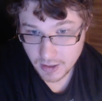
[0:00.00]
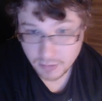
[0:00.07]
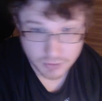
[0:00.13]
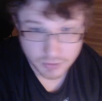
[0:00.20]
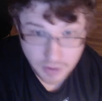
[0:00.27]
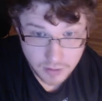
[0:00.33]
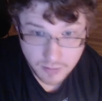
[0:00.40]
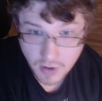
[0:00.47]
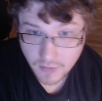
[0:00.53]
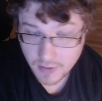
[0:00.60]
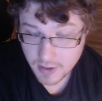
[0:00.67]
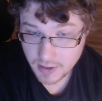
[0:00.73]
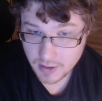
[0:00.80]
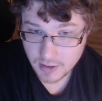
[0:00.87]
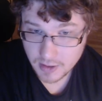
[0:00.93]
It was a good
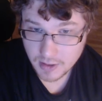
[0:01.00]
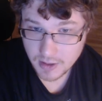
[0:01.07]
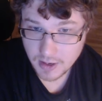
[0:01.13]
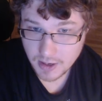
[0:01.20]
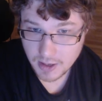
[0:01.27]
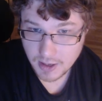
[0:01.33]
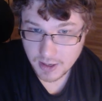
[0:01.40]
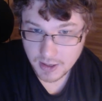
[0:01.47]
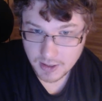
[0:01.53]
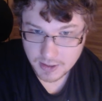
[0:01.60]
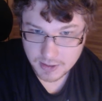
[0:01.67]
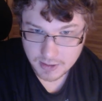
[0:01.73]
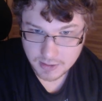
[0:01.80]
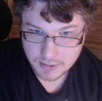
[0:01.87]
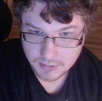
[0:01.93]
movie.
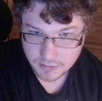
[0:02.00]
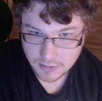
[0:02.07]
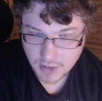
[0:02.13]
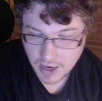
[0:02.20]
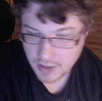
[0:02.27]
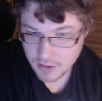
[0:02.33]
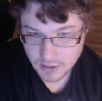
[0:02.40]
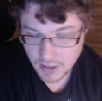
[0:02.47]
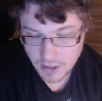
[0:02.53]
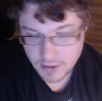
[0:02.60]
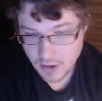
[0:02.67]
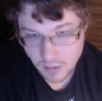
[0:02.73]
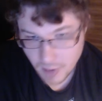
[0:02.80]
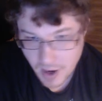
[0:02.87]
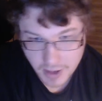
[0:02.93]

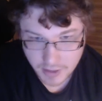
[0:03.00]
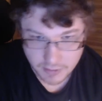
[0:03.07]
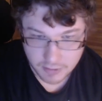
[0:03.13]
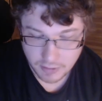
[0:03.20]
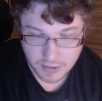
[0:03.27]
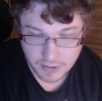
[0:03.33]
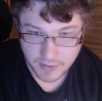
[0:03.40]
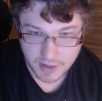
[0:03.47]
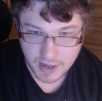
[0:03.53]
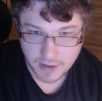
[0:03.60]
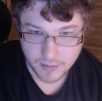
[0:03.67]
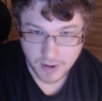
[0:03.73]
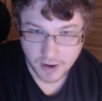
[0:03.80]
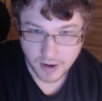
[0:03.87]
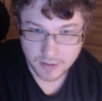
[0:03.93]
I'd go buy it if it
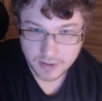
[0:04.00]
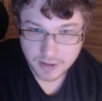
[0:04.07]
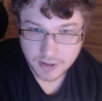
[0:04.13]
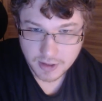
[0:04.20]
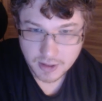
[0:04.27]
came out.